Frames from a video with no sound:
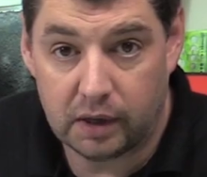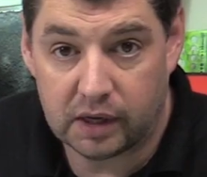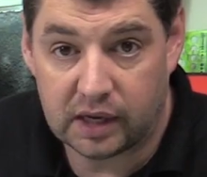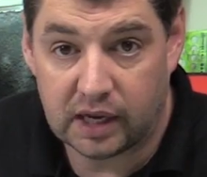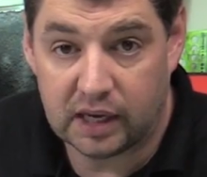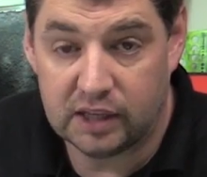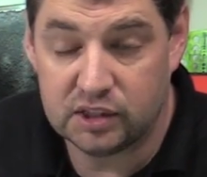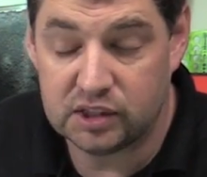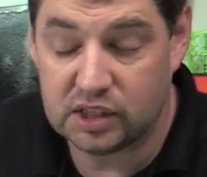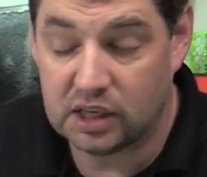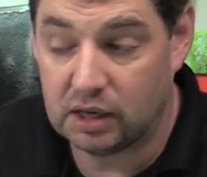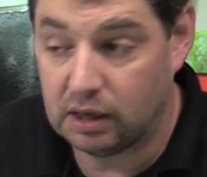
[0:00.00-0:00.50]

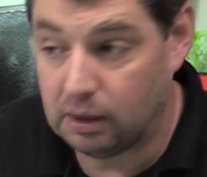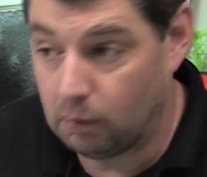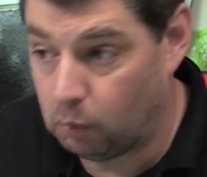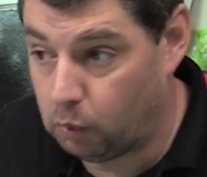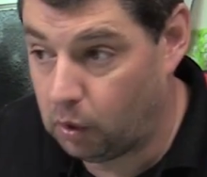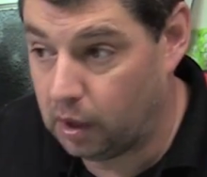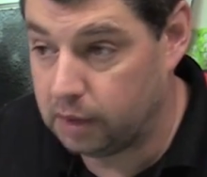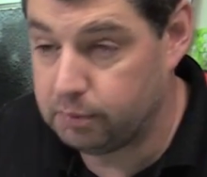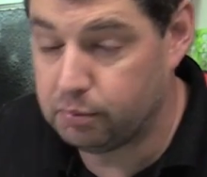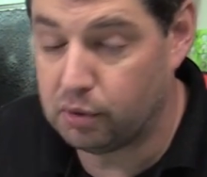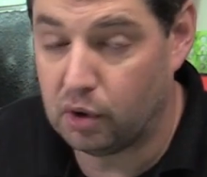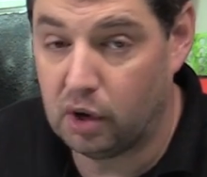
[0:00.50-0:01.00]
Okay, so get a
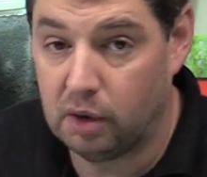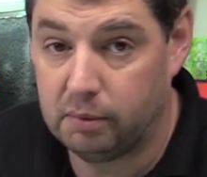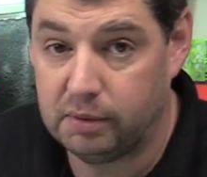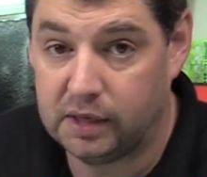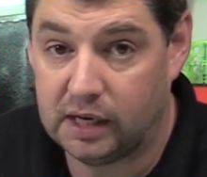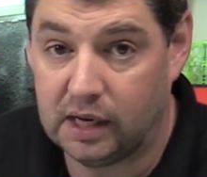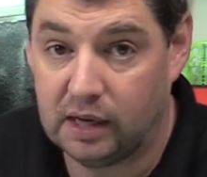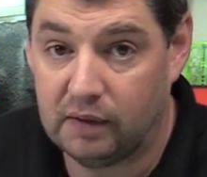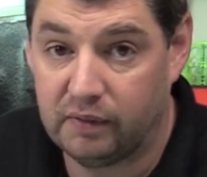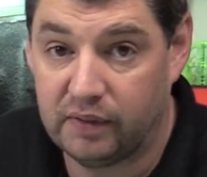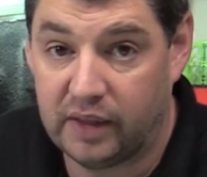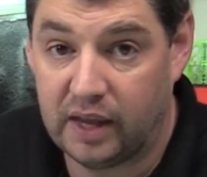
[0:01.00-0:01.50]
white primer
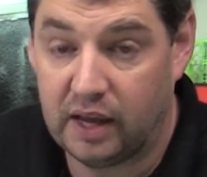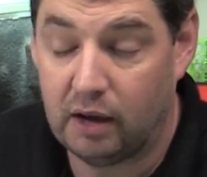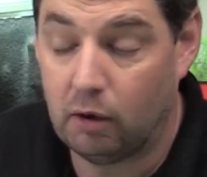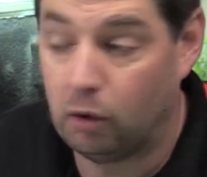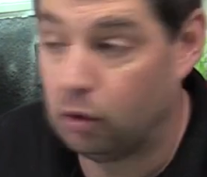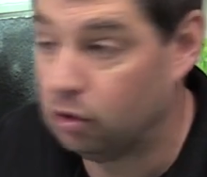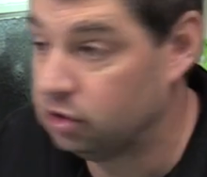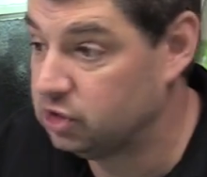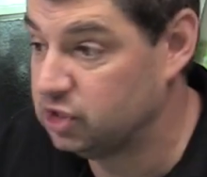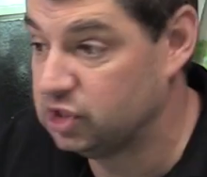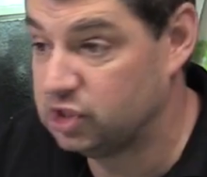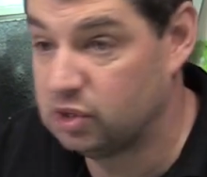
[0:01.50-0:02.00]
down there
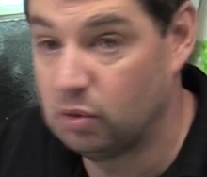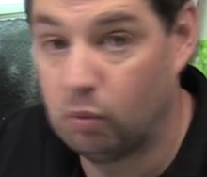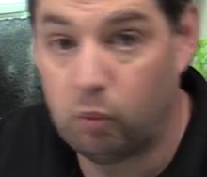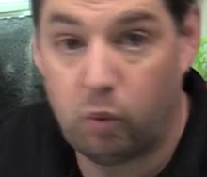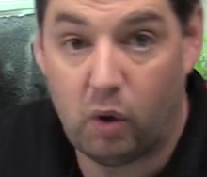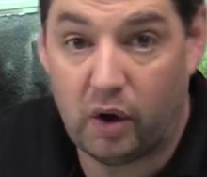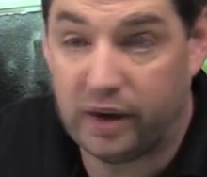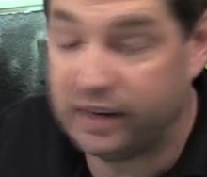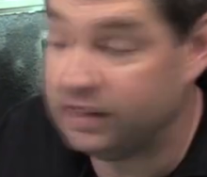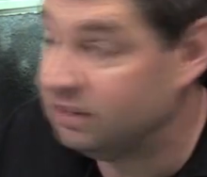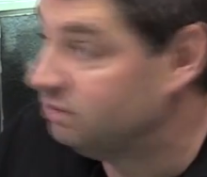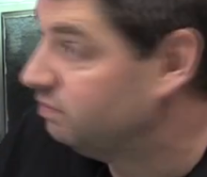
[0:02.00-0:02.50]
or just a
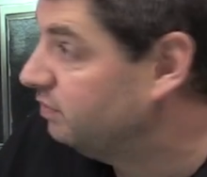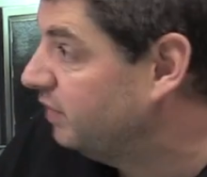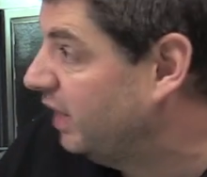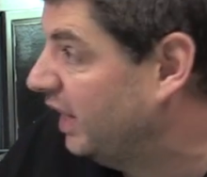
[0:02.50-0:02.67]
white